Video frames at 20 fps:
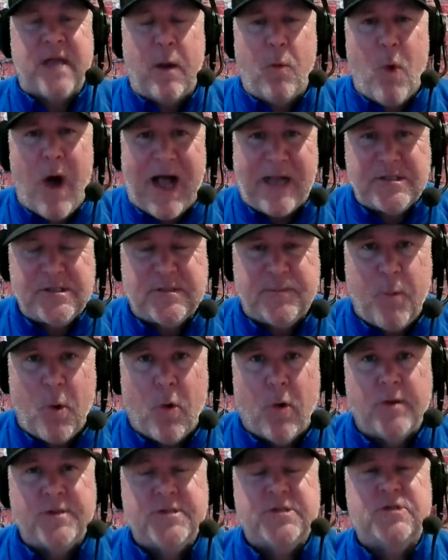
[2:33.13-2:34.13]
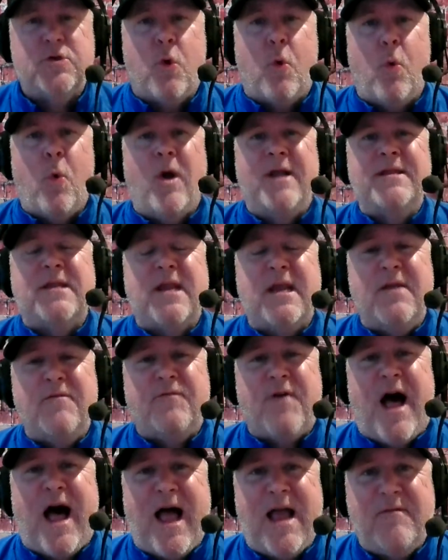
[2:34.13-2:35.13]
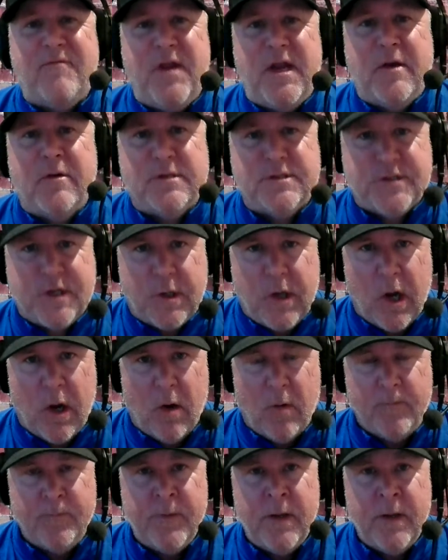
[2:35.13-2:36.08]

I watch sports. 25 years ago,